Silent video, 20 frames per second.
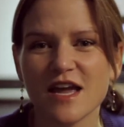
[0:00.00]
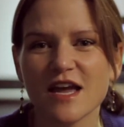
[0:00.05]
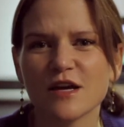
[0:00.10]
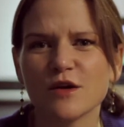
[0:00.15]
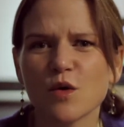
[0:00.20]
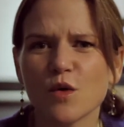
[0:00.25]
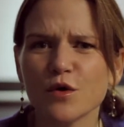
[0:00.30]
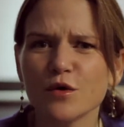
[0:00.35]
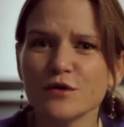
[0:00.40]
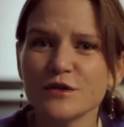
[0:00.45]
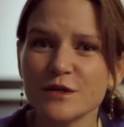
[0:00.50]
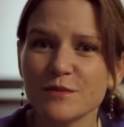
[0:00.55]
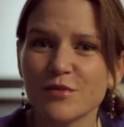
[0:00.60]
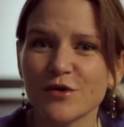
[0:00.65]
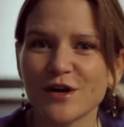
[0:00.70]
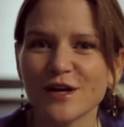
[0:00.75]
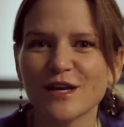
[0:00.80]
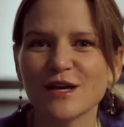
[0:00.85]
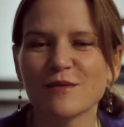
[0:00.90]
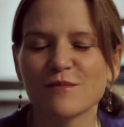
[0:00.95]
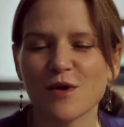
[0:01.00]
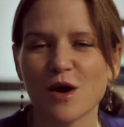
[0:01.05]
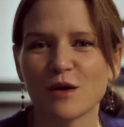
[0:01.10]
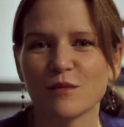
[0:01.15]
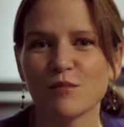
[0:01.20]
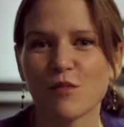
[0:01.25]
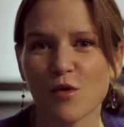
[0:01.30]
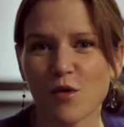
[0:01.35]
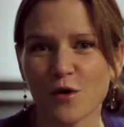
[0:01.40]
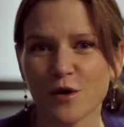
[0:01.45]
In order to bring him
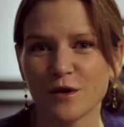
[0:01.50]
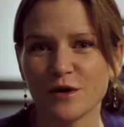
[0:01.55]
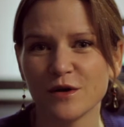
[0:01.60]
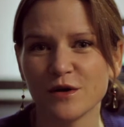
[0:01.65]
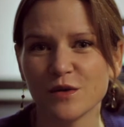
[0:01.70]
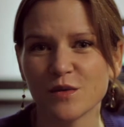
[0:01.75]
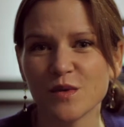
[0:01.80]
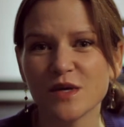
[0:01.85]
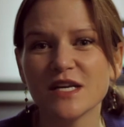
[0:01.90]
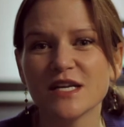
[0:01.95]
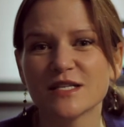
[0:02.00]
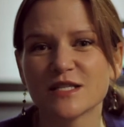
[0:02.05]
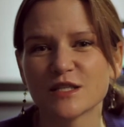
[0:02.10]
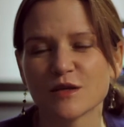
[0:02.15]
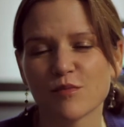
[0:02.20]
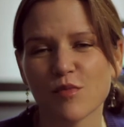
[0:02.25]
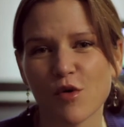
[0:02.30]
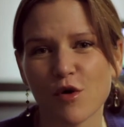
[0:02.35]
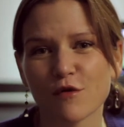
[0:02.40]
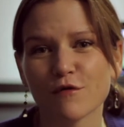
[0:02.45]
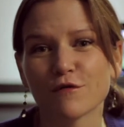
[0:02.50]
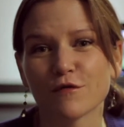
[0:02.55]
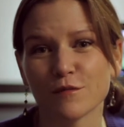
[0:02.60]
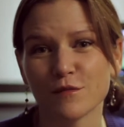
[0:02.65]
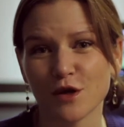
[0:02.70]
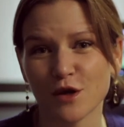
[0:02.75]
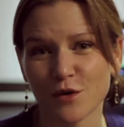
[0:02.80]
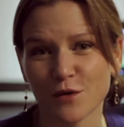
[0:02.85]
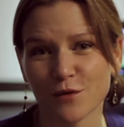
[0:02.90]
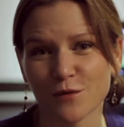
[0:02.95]
on board, we need support
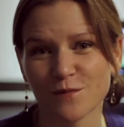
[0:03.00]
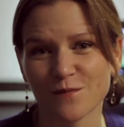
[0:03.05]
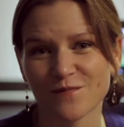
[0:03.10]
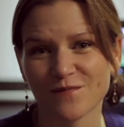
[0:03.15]
from you.